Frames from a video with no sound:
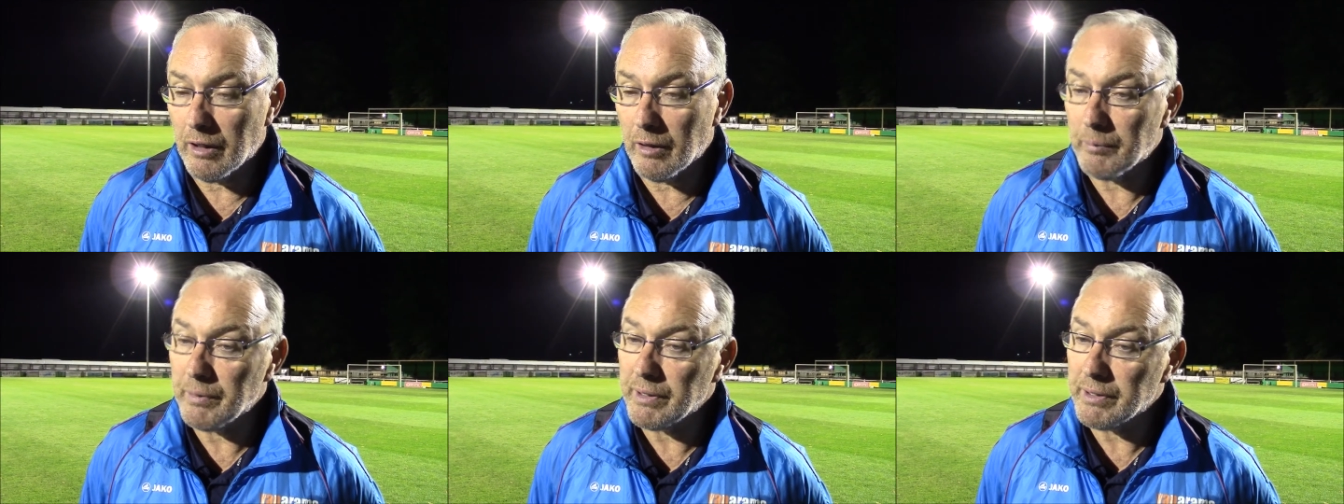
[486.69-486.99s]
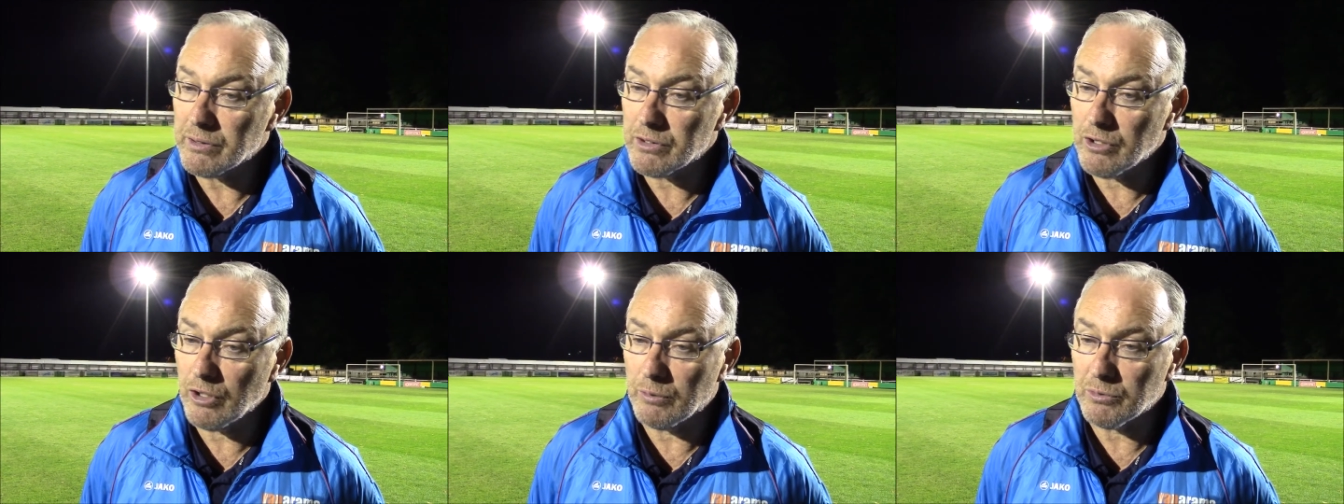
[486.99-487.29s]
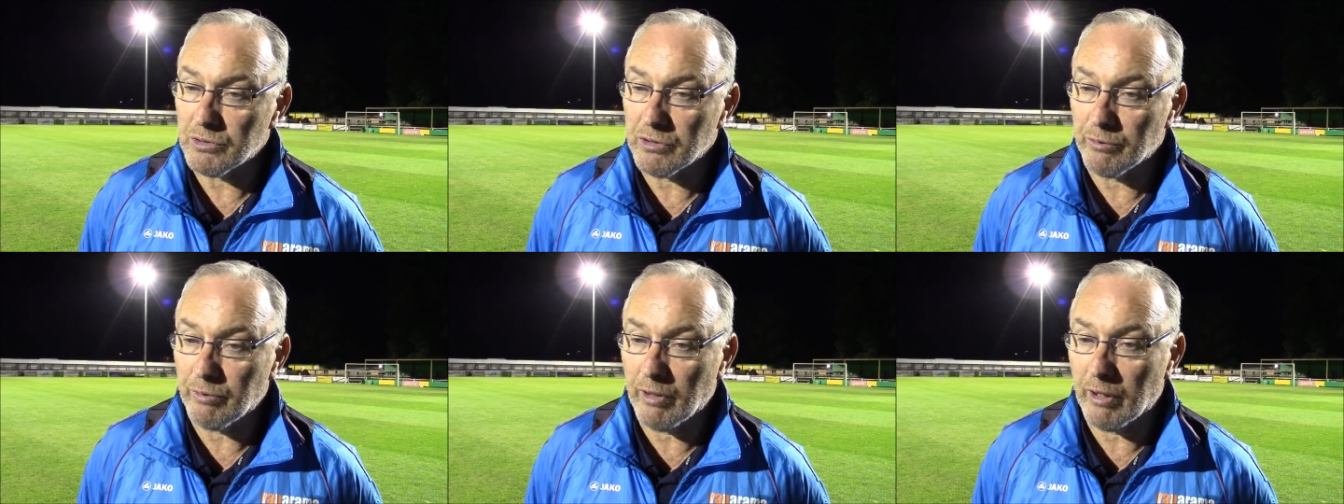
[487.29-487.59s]
in
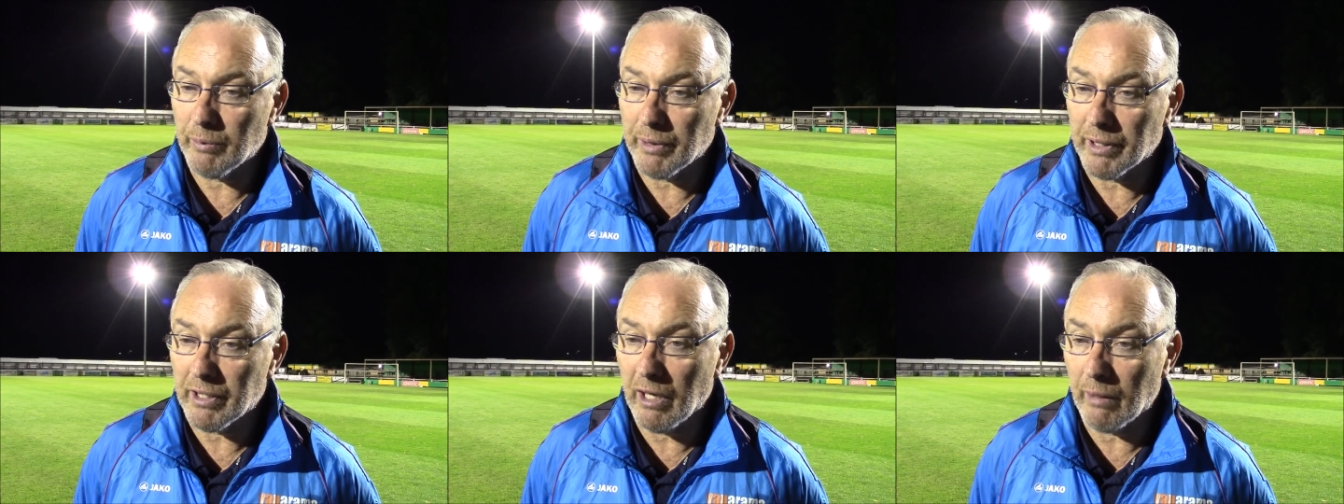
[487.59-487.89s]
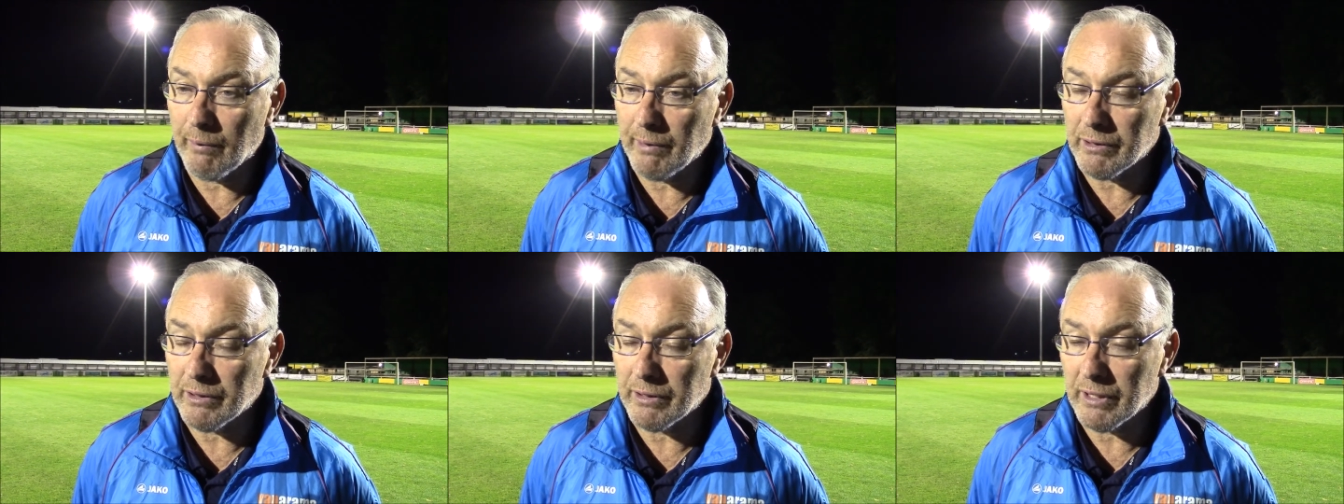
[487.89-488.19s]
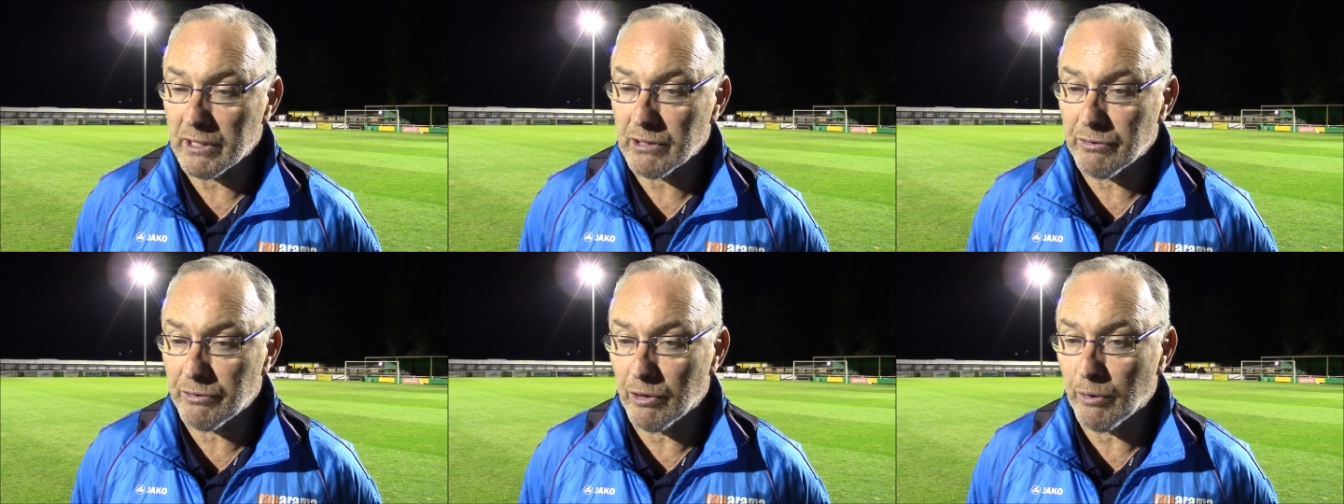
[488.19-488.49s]
terms of where we go in the
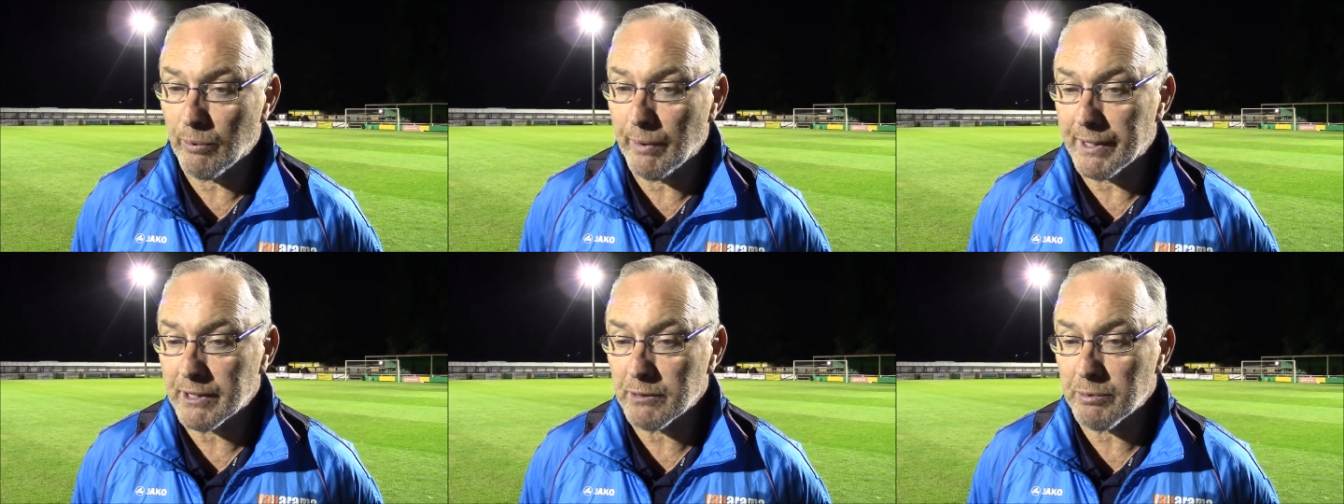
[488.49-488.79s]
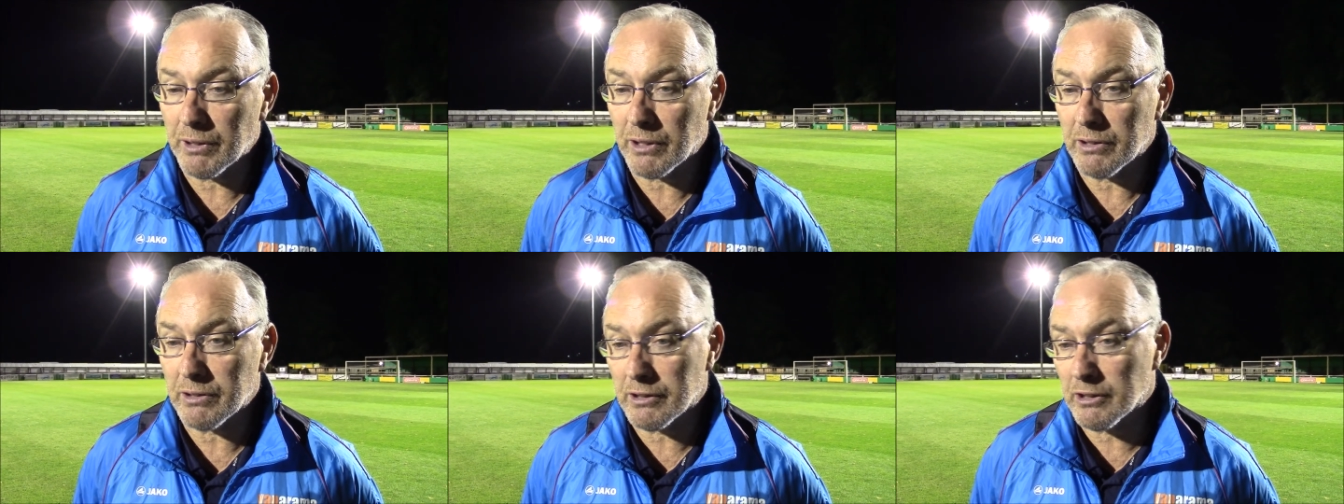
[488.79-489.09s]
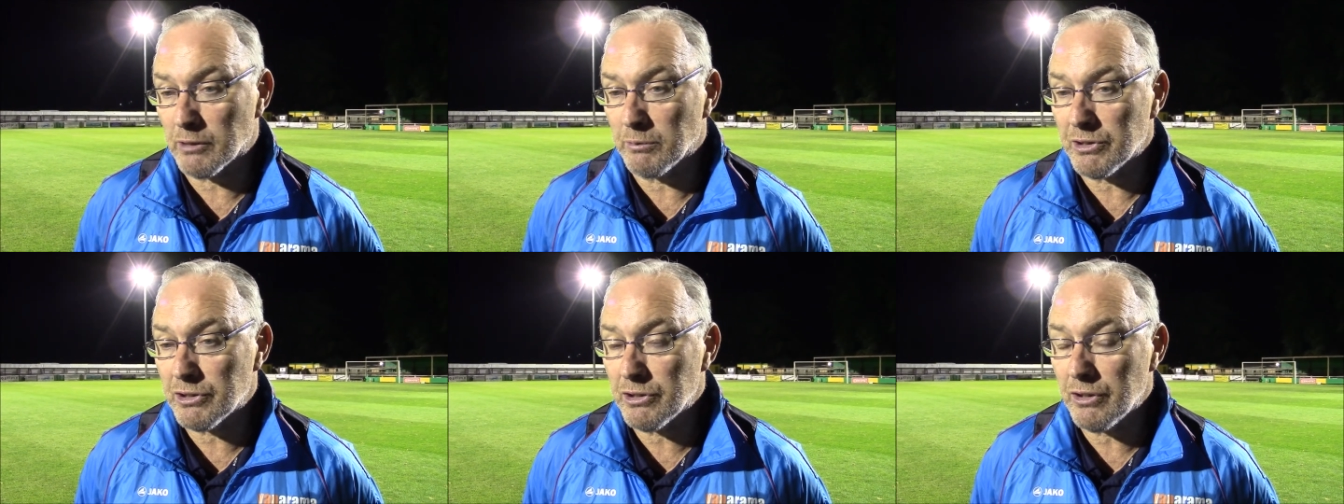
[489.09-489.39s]
next few weeks, because there's
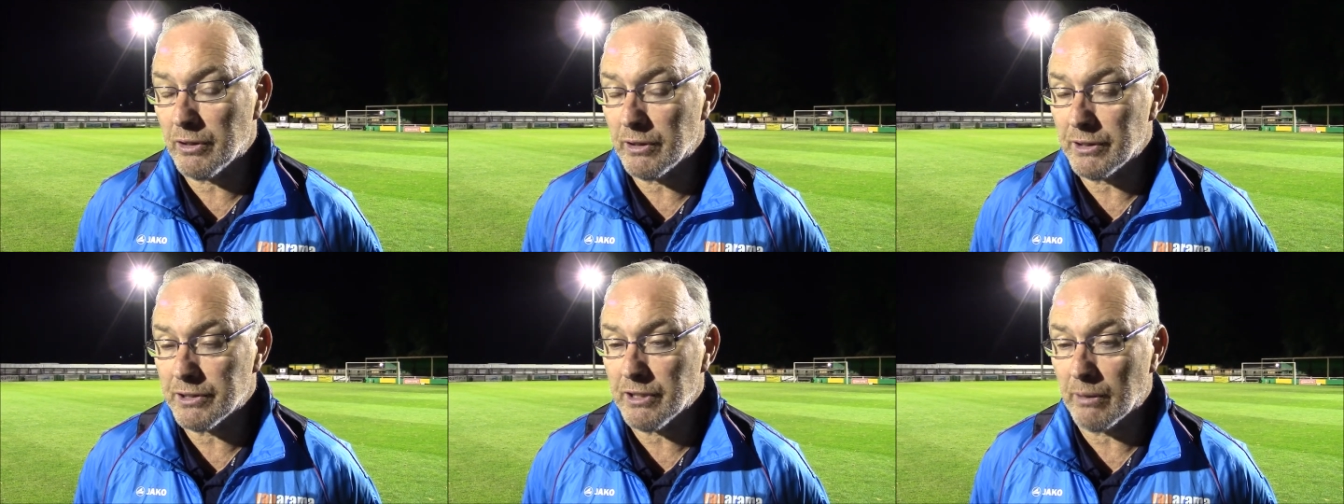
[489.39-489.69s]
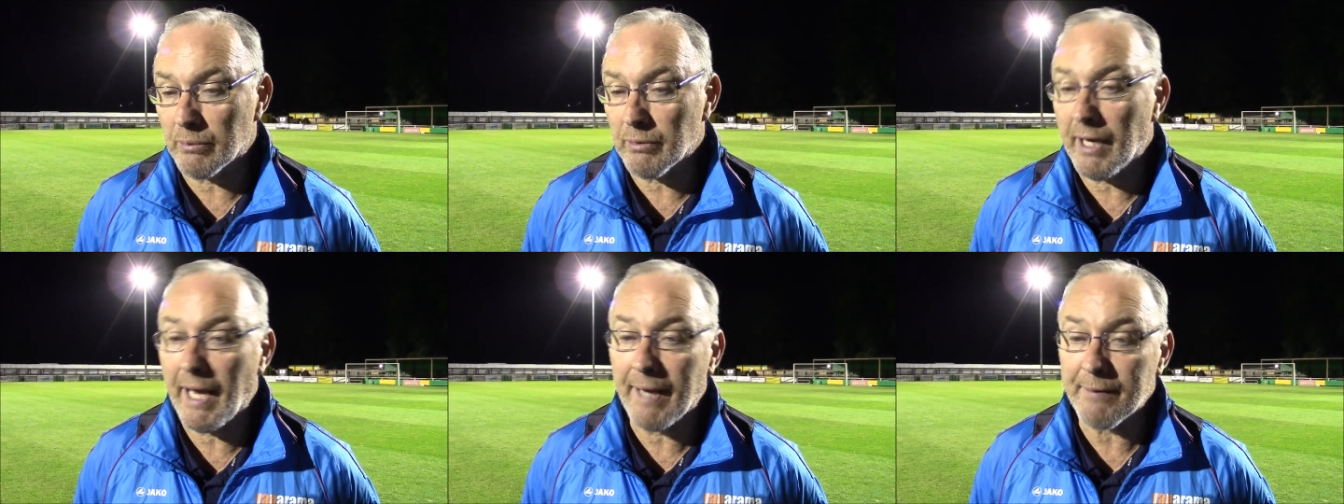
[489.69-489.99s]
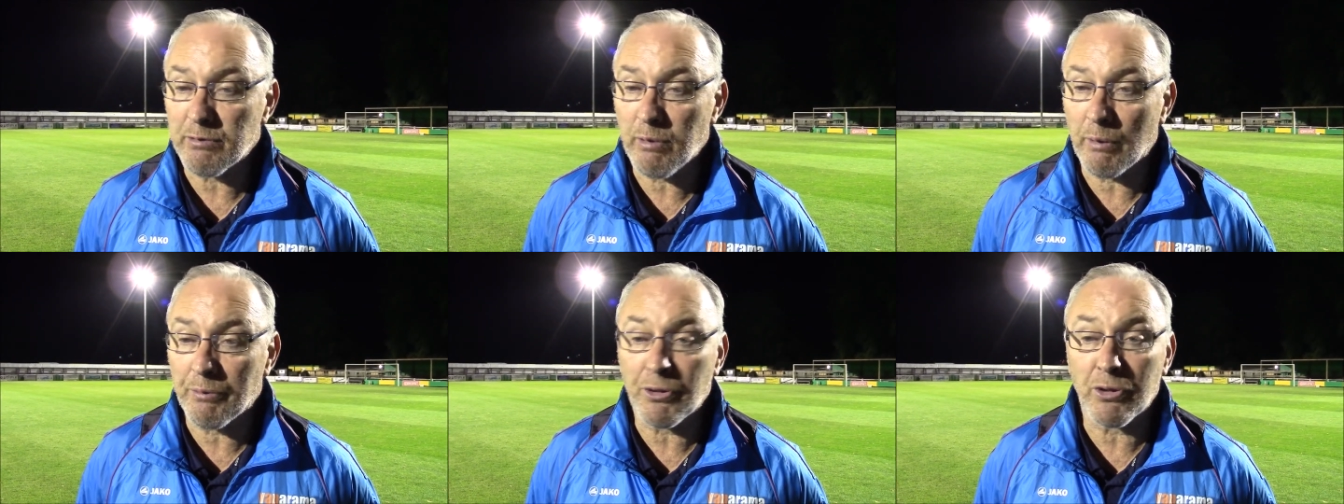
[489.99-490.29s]
going to be certainly some
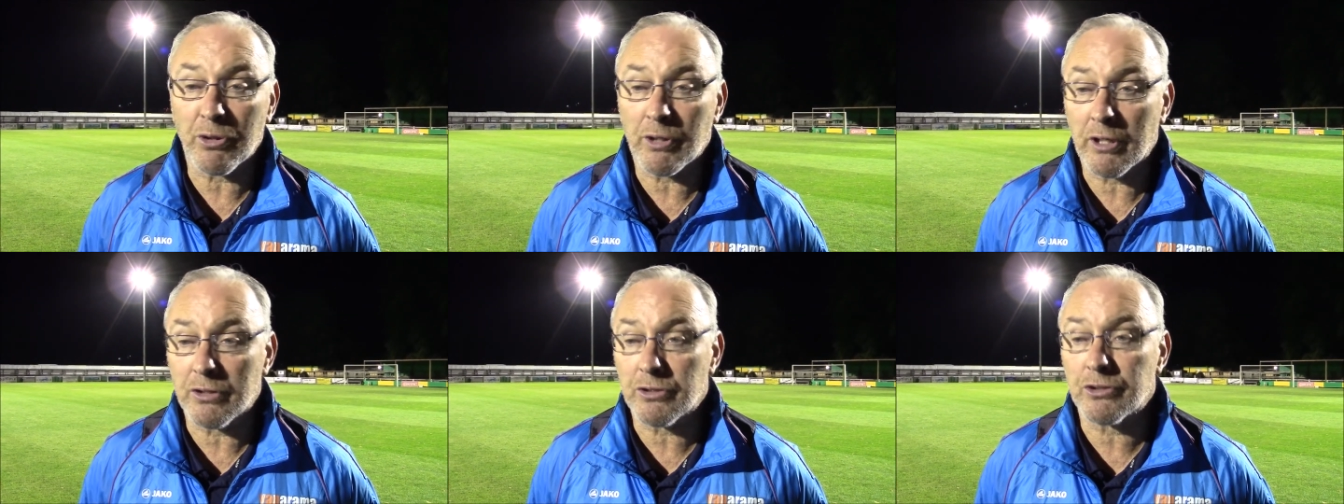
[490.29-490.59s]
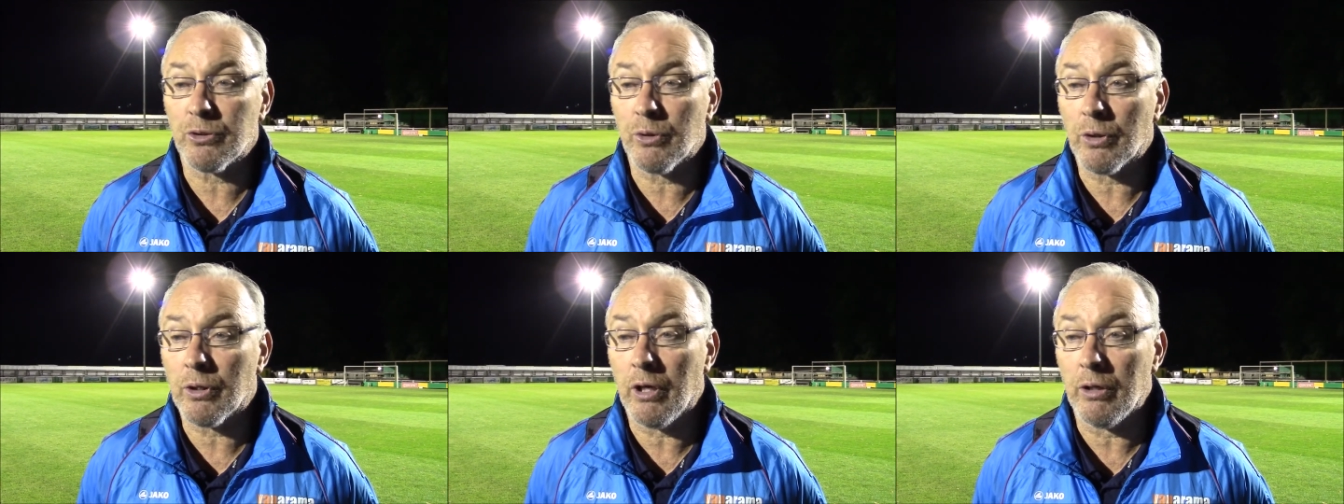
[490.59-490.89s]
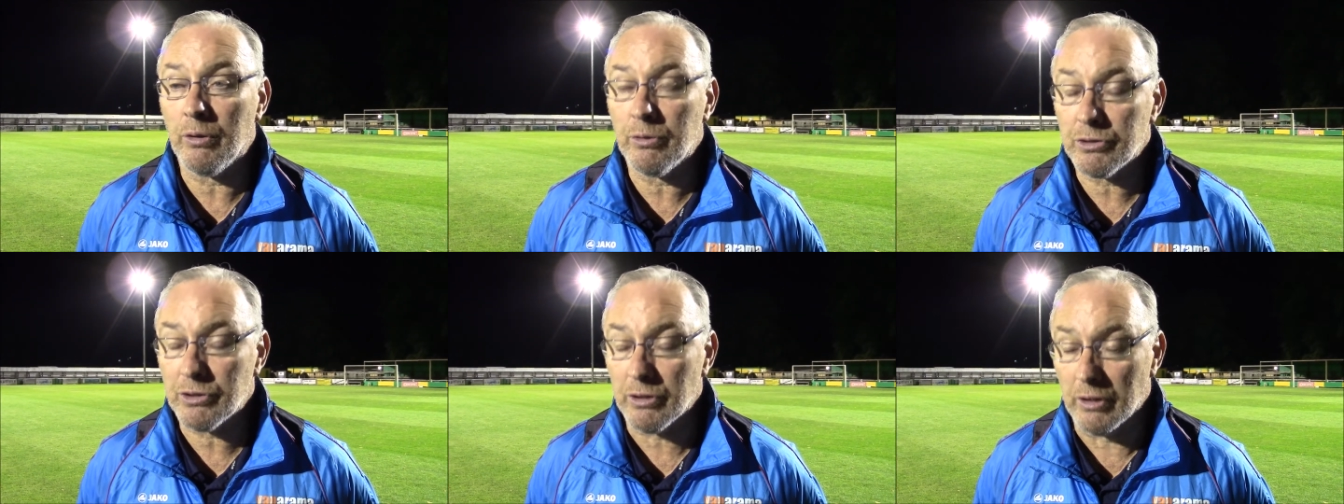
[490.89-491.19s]
games where we've got to go and score
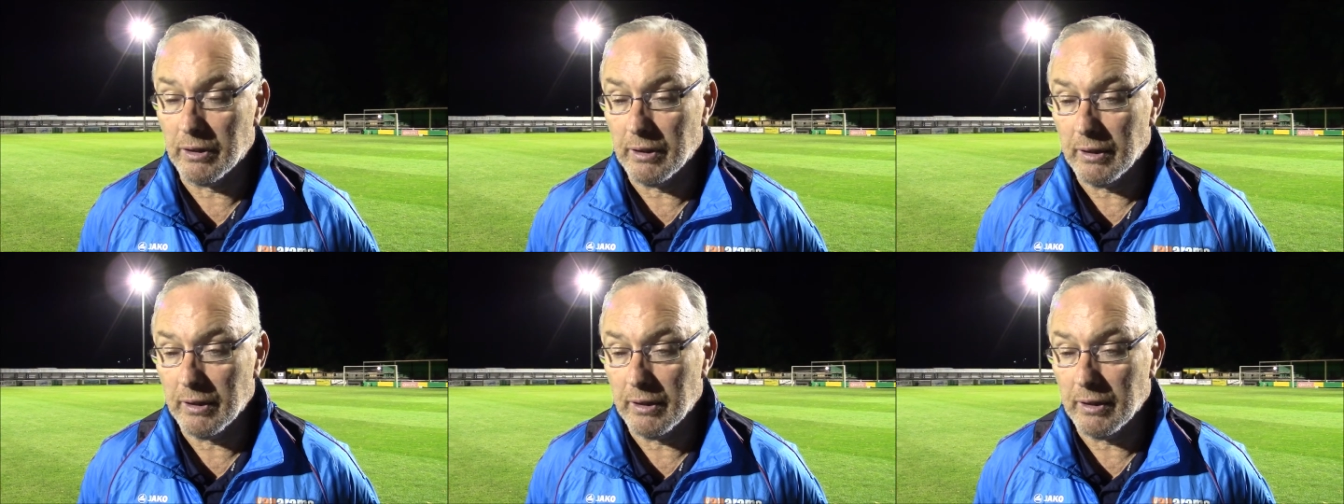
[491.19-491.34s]
goals.